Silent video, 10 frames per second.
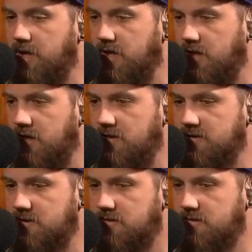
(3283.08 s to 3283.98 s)

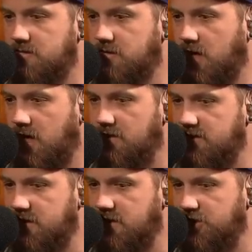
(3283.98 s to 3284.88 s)
because the
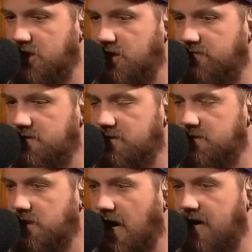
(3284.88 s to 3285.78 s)
Kansas City Chiefs,
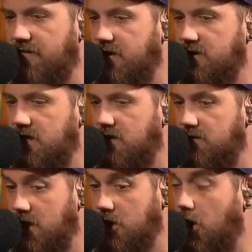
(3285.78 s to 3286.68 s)
I think
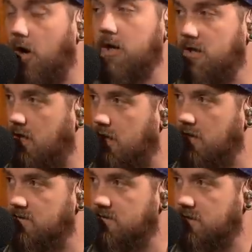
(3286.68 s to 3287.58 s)
they guarded
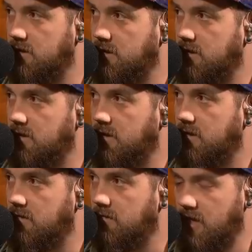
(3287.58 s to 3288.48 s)
Higgins.
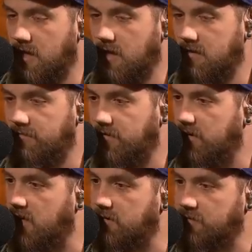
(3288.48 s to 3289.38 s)
And
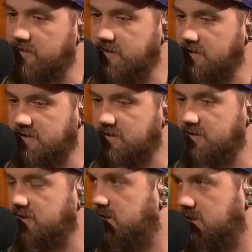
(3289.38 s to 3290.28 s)
for a lot of plays, they
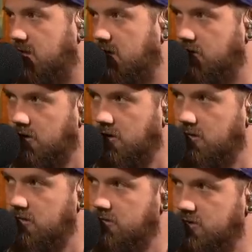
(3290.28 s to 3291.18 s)
just did not
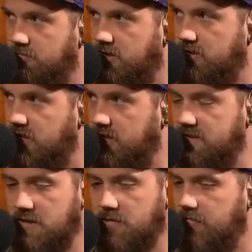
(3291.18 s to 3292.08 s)
guard Jamar
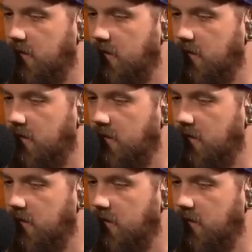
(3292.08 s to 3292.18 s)
Chase. It